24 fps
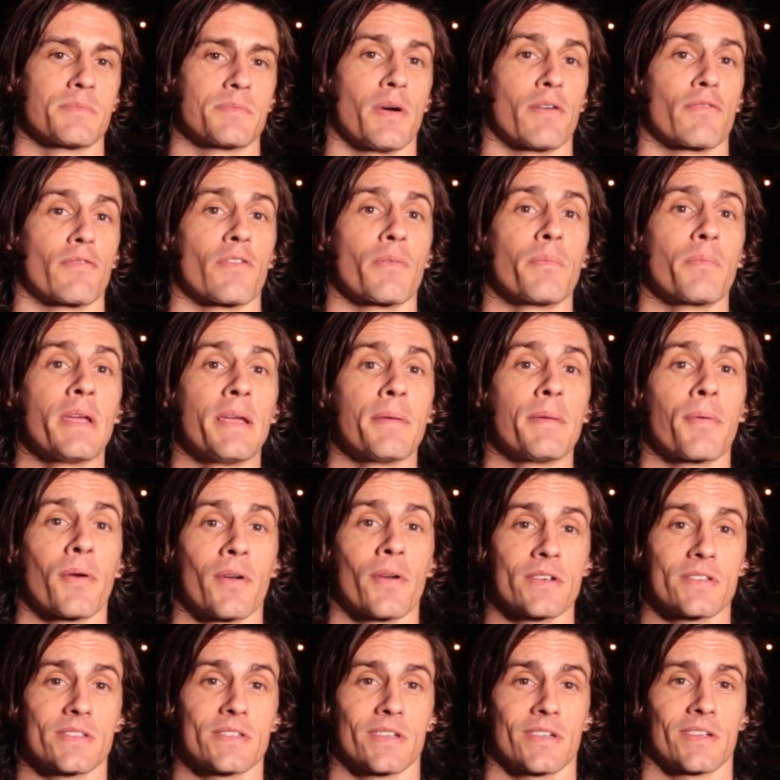But for me
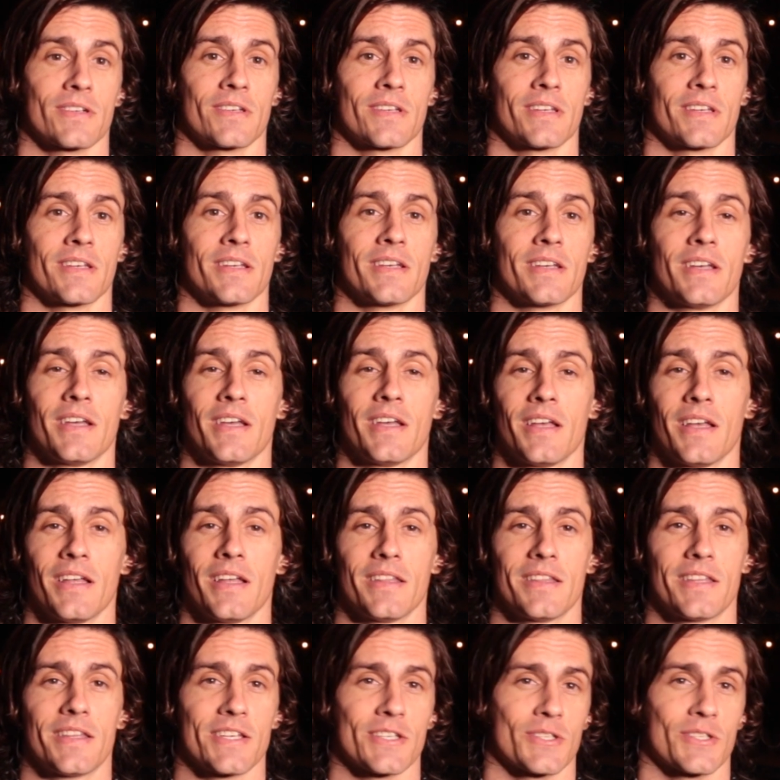personally,
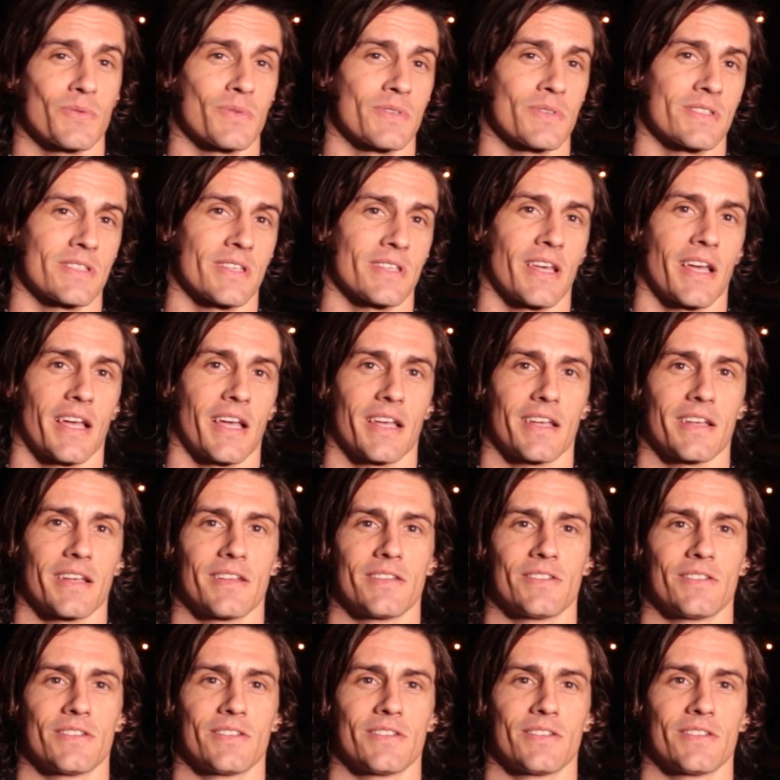this was like,